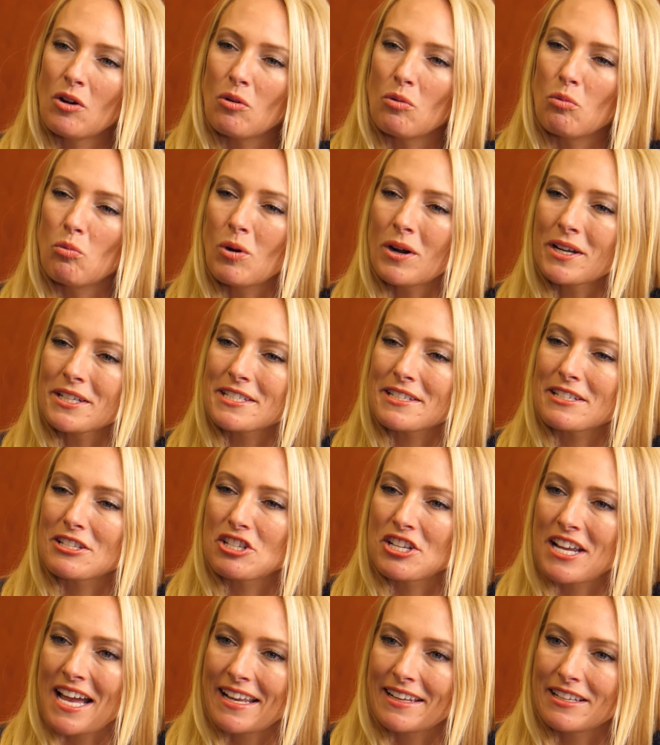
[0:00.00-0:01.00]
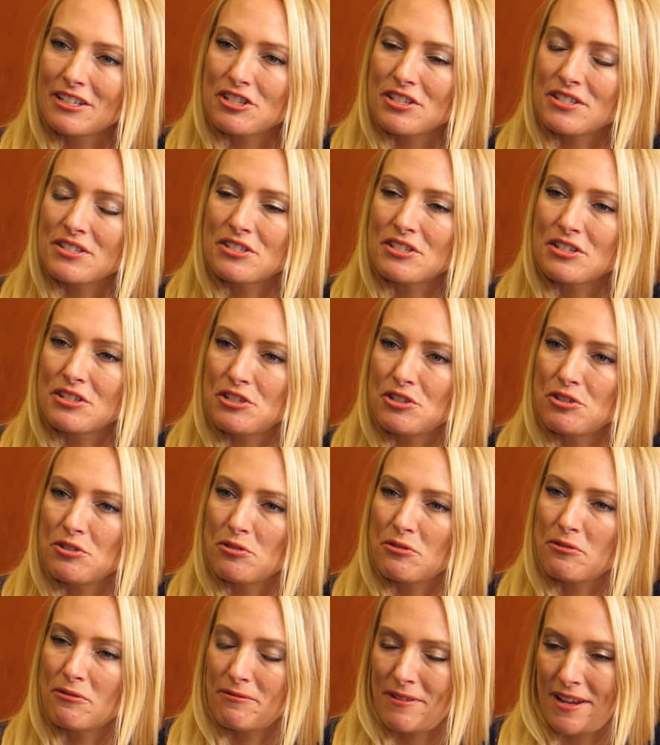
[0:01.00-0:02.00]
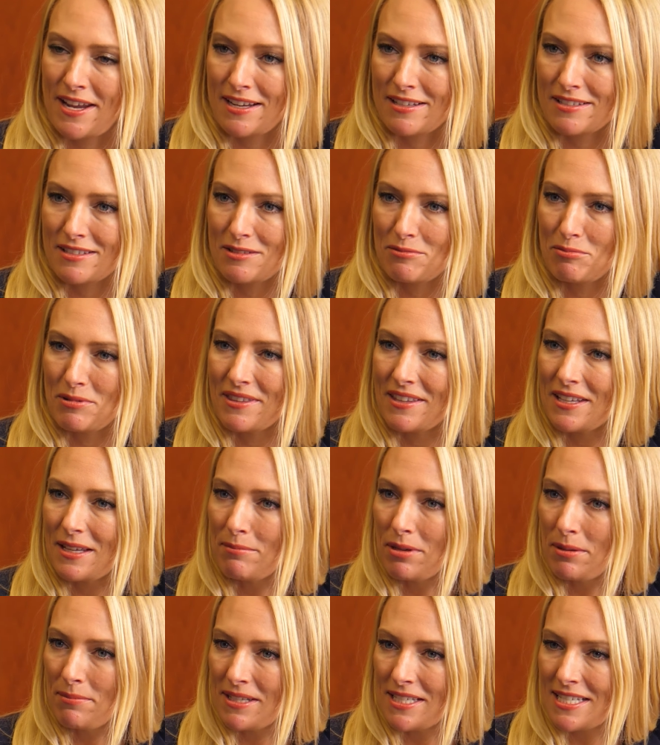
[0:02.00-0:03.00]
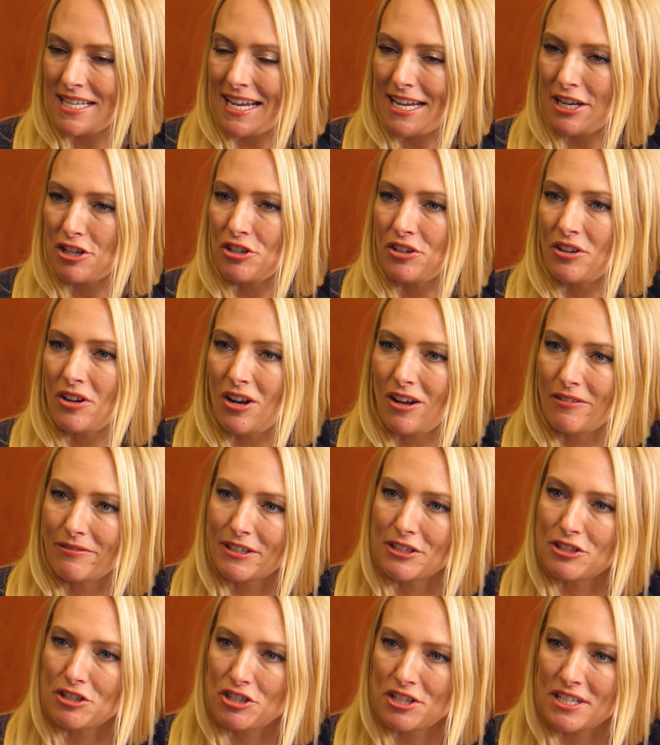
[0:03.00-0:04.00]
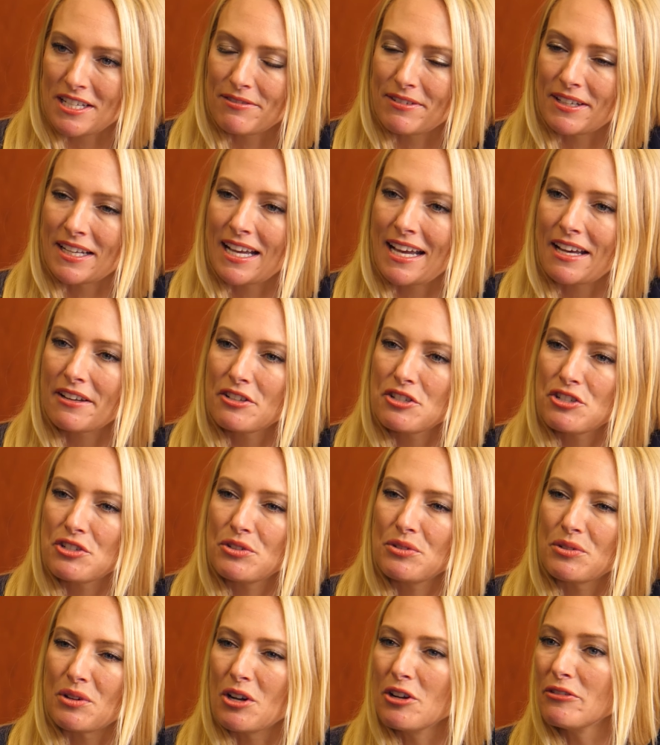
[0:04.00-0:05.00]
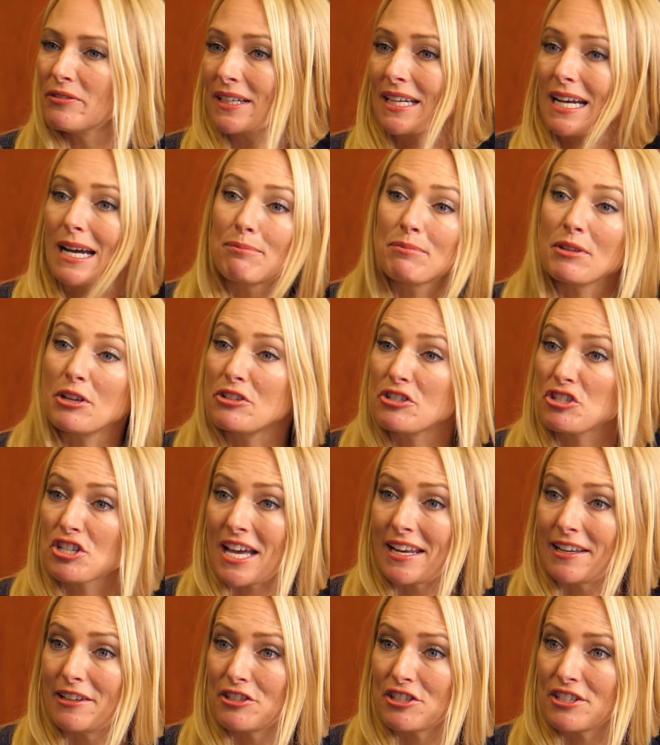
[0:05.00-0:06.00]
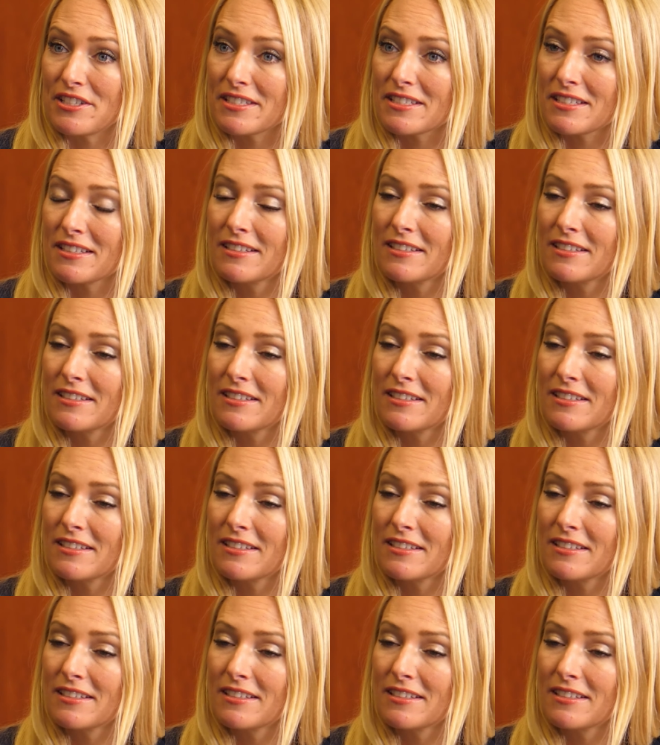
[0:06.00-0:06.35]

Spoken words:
What challenges did you face with the implementation of Achieve, and how did you overcome those challenges?